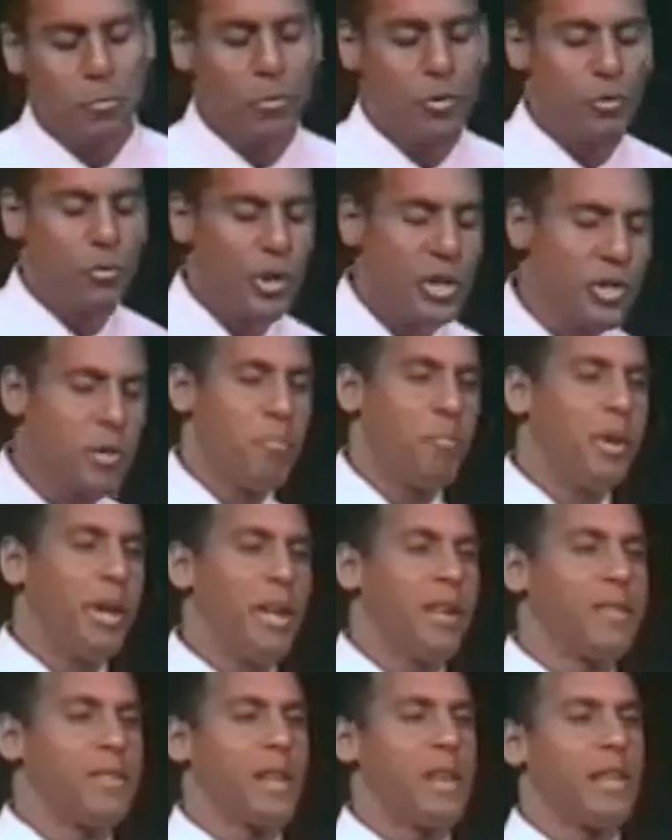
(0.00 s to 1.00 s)
Reason
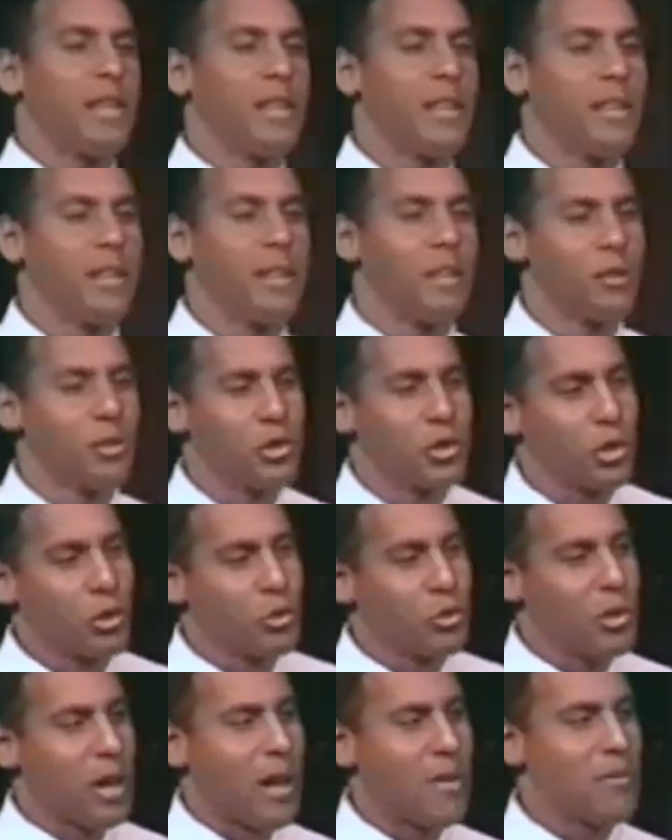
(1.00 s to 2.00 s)
being is that little
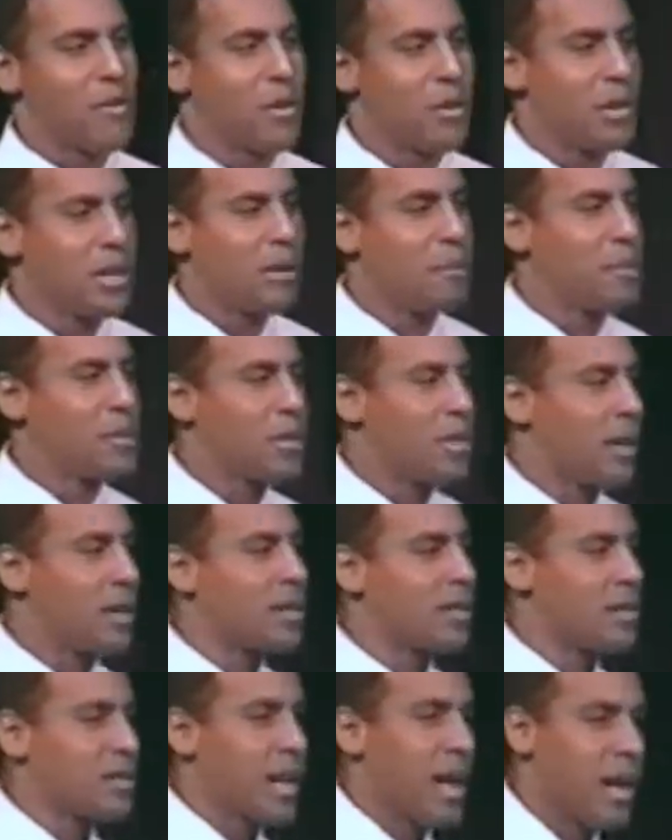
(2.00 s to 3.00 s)
children have very limited
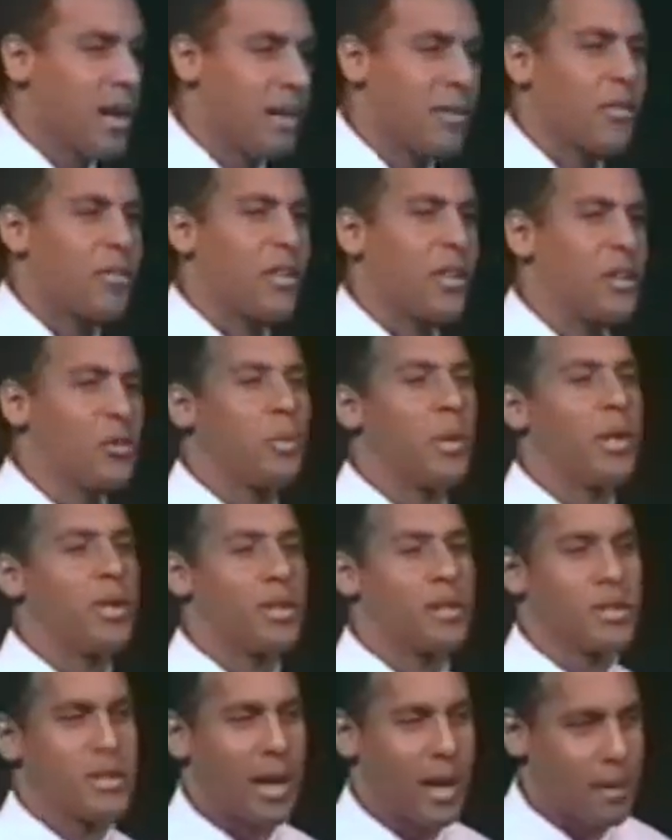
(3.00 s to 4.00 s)
understanding of things we
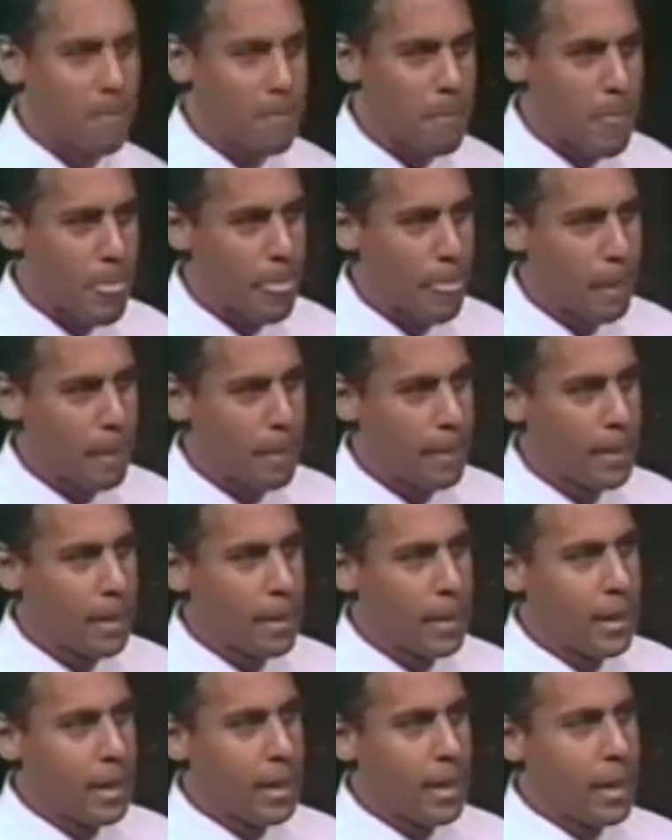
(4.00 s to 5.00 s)
understand.
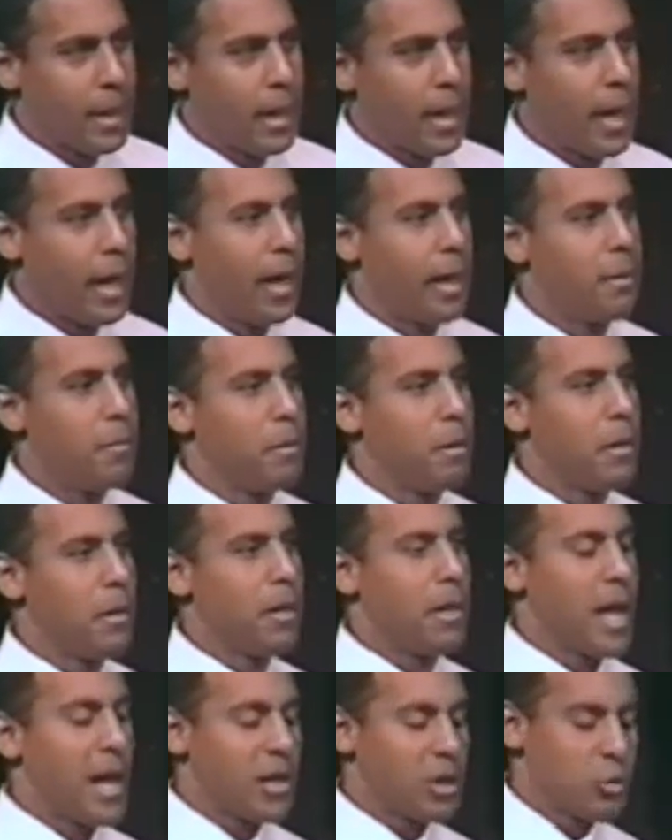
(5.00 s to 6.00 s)
And
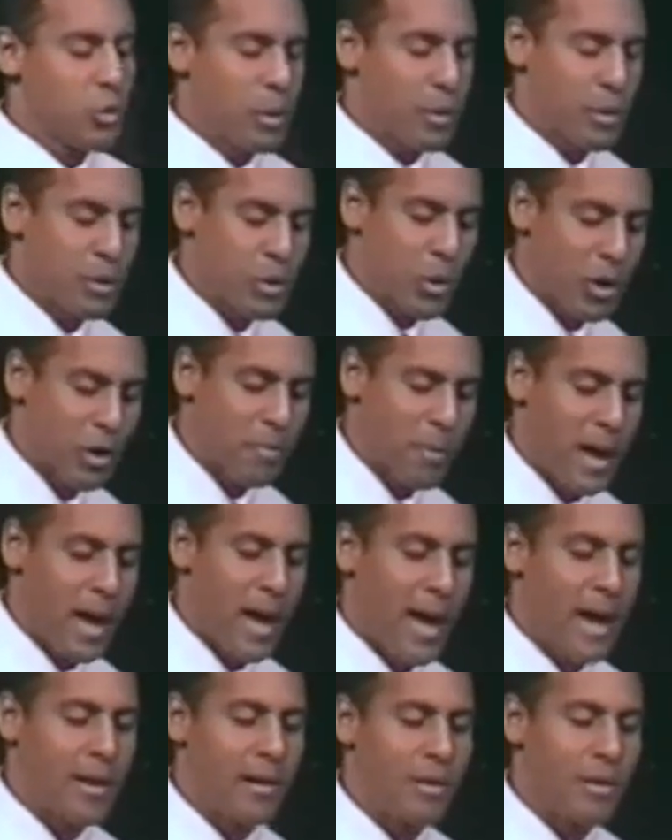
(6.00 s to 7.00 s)
last week we talked about
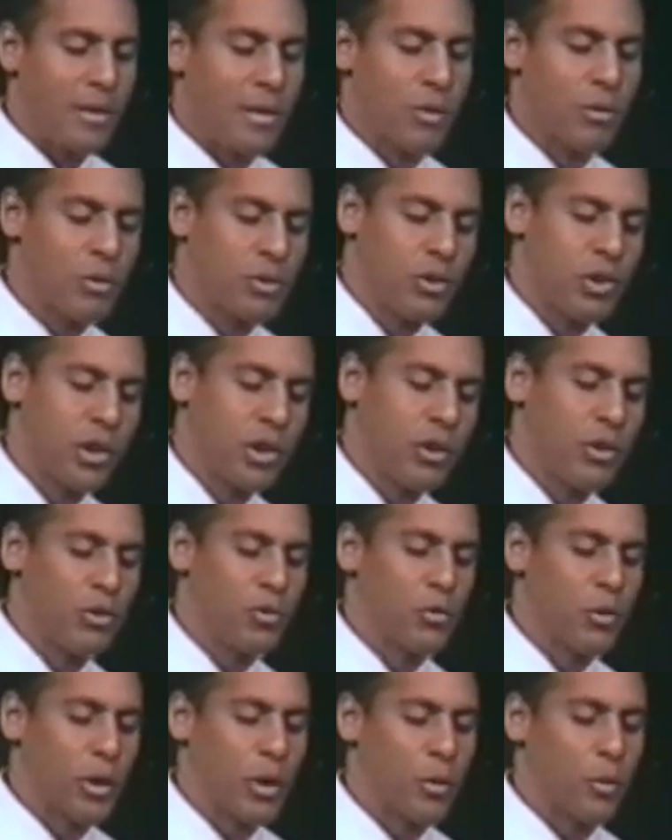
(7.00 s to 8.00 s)
how little
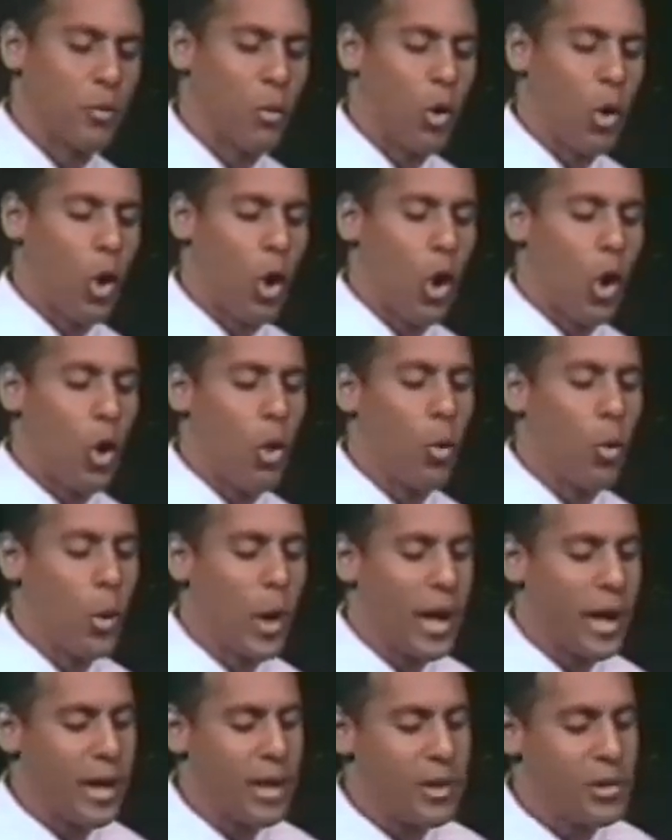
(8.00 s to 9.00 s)
children will
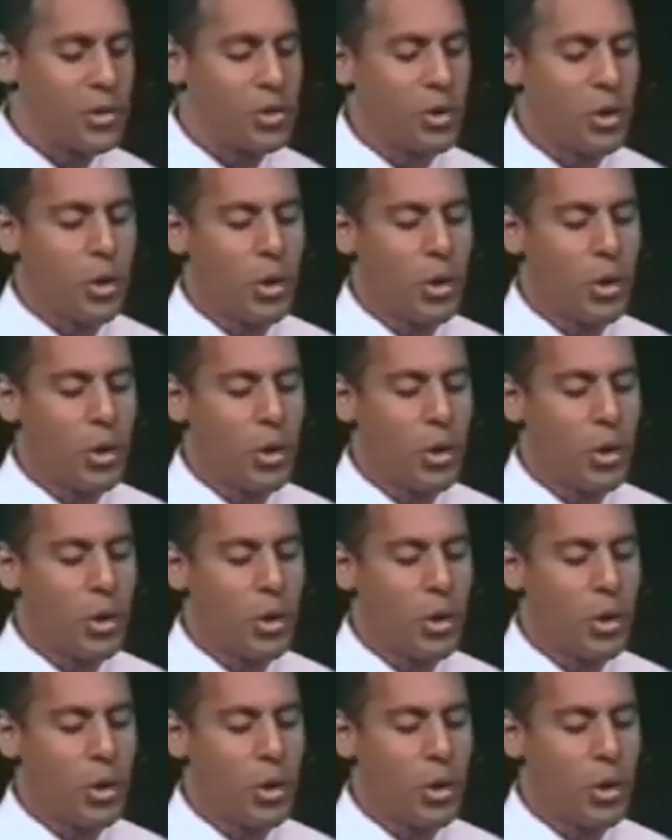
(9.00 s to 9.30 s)
always